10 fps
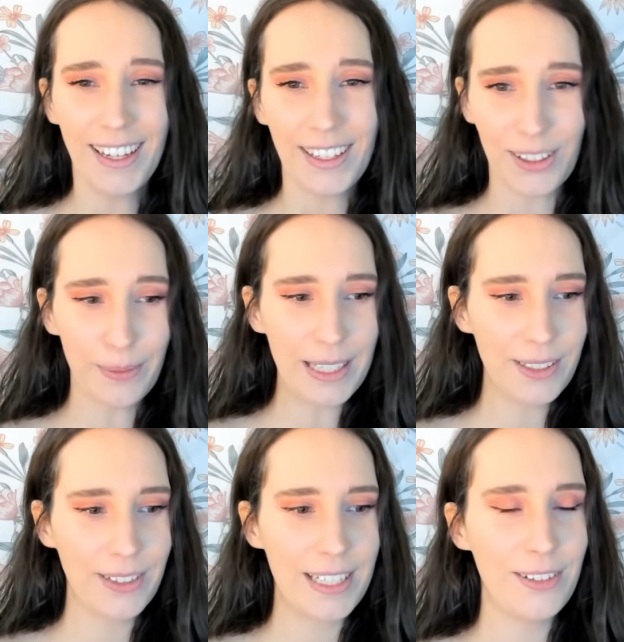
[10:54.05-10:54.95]
You're meant
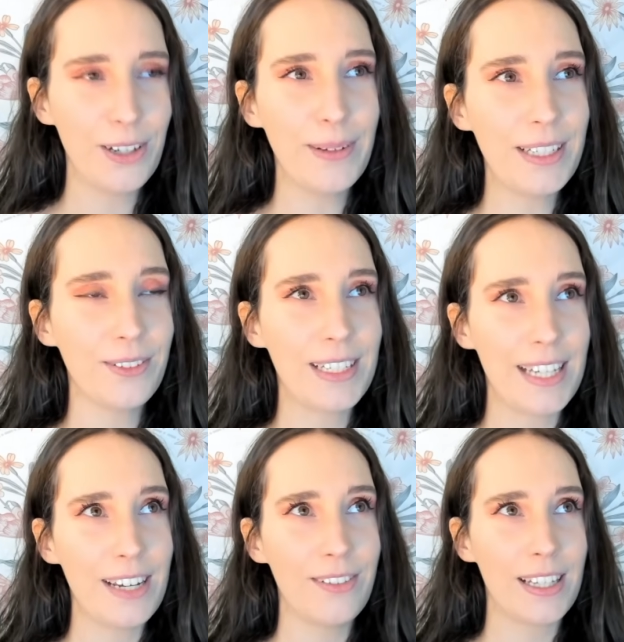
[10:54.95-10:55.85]
to
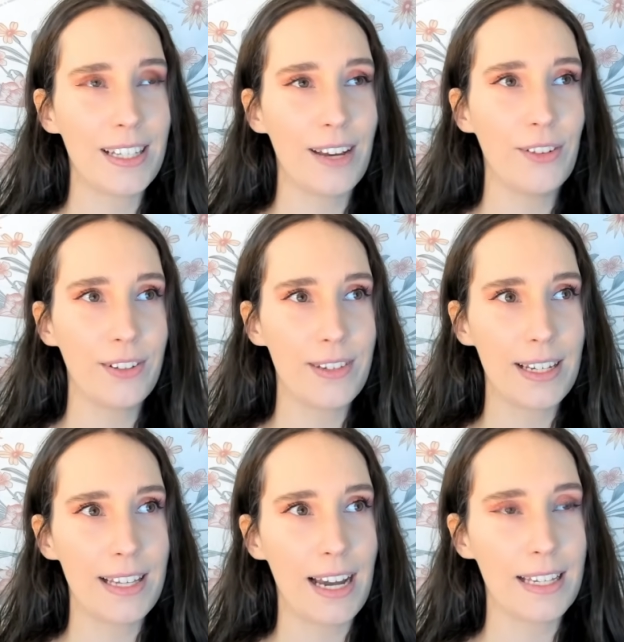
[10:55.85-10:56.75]
receive this level of
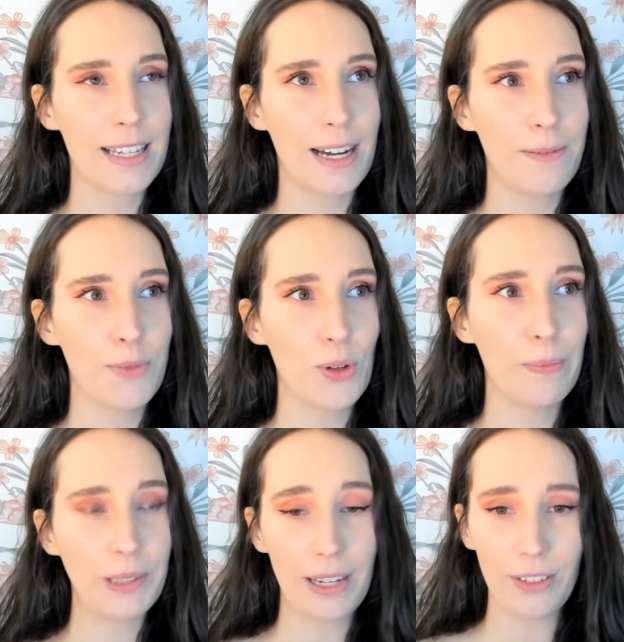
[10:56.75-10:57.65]
success. So
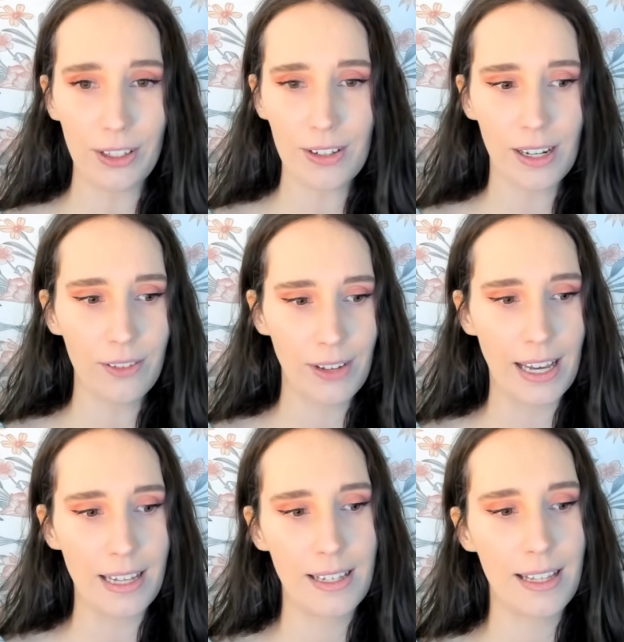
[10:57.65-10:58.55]
believe in yourself, I
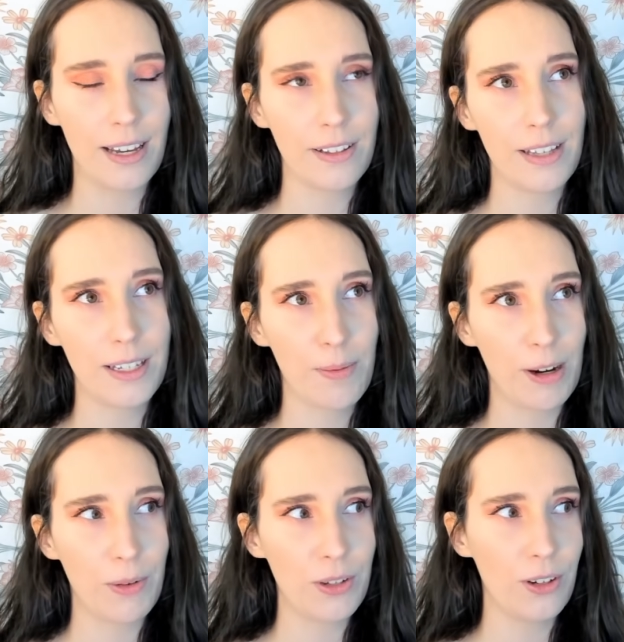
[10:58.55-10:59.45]
guess, is the other thing
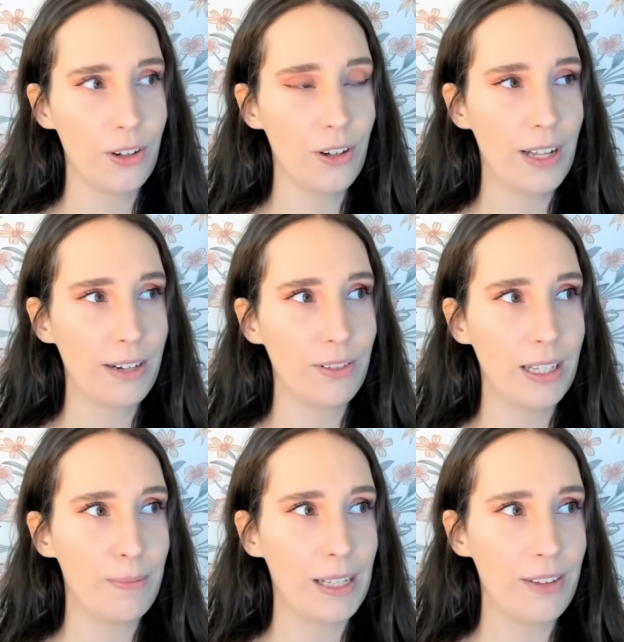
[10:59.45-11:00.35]
Spirit wants you to know. Like,
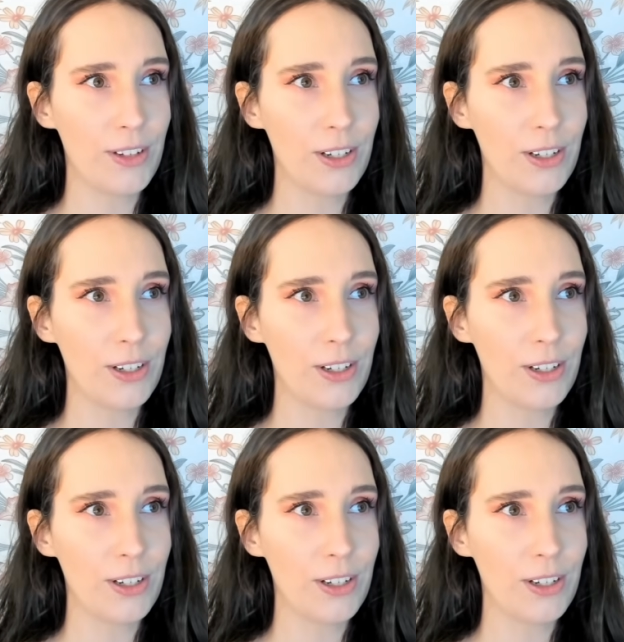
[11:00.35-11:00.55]
really believe in